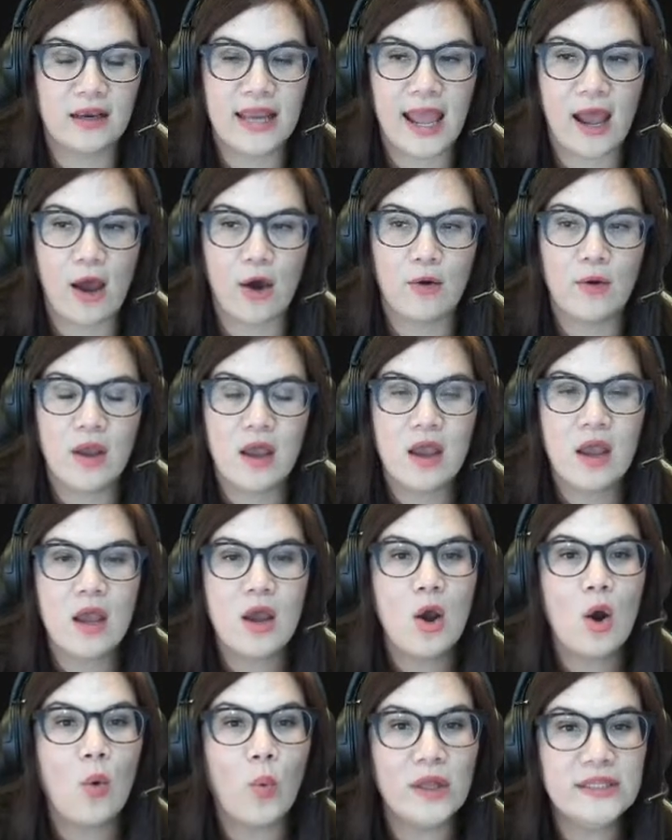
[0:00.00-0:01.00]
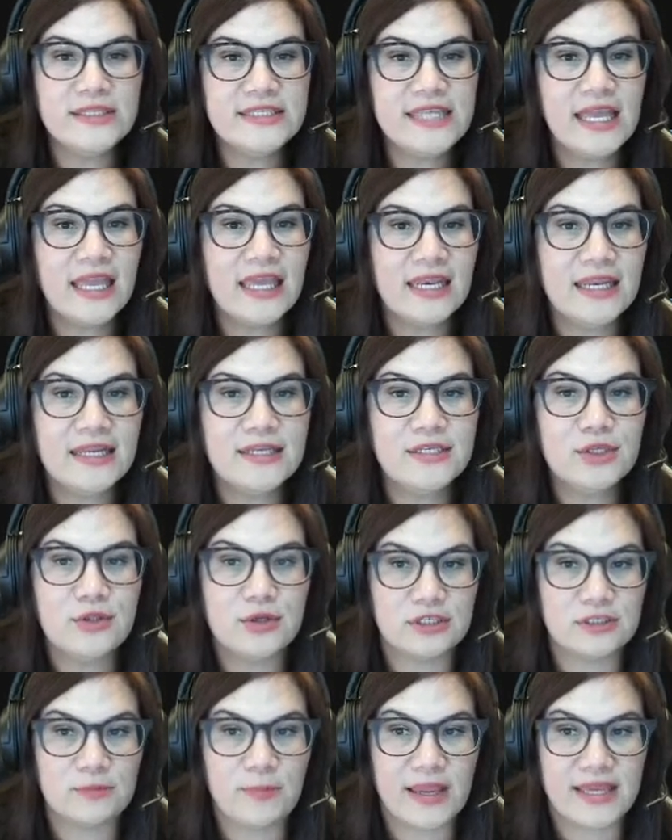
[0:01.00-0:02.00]
Now, once they get into their
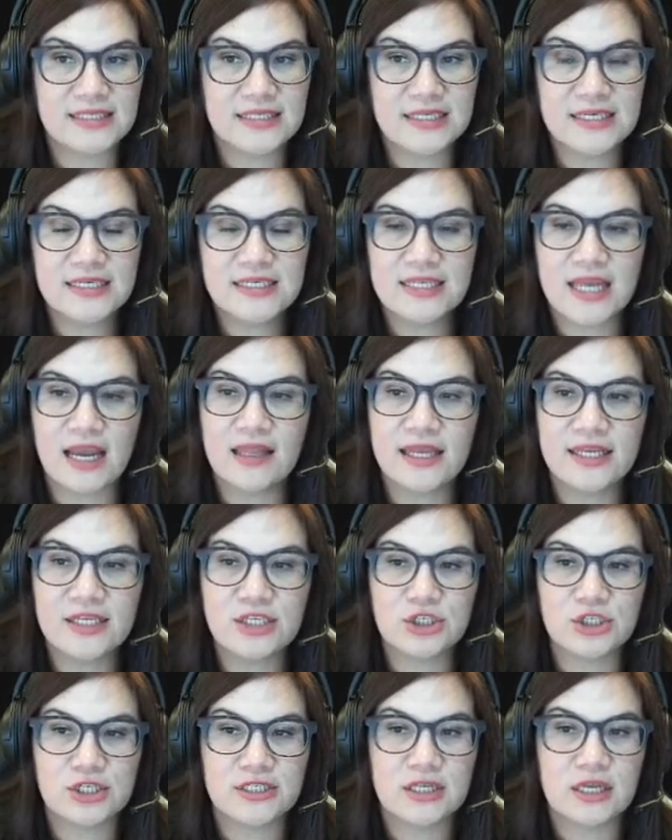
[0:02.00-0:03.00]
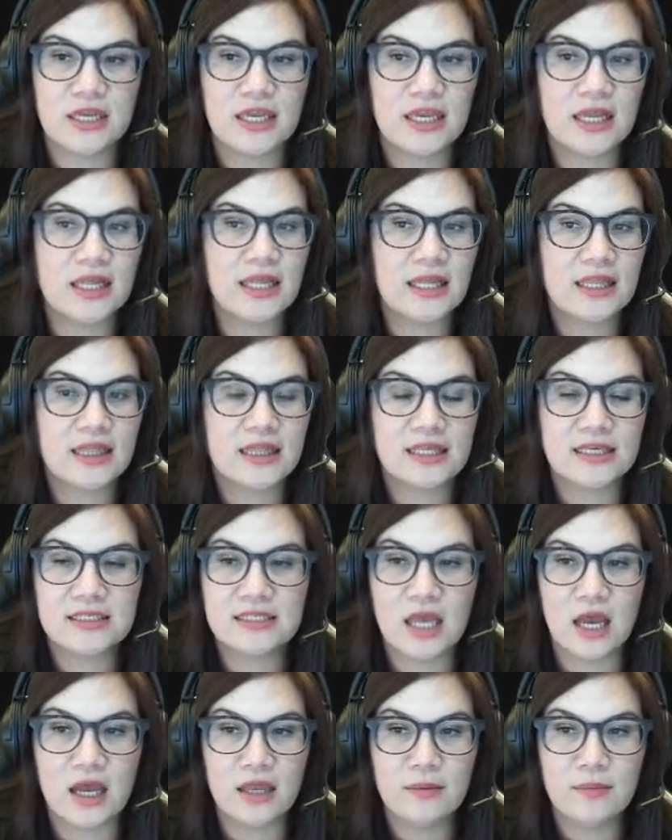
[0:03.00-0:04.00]
spaces, I like to just click this
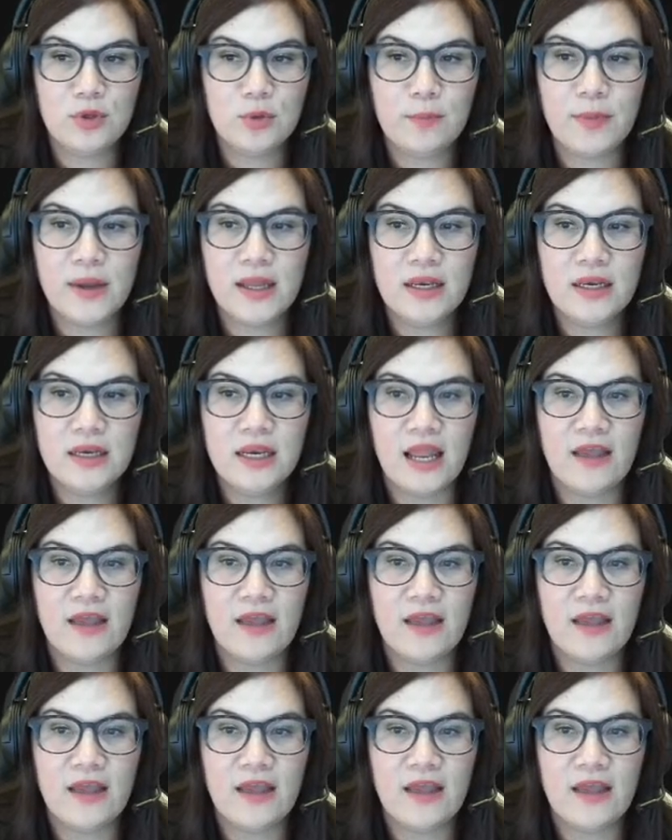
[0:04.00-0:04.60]
unmute button.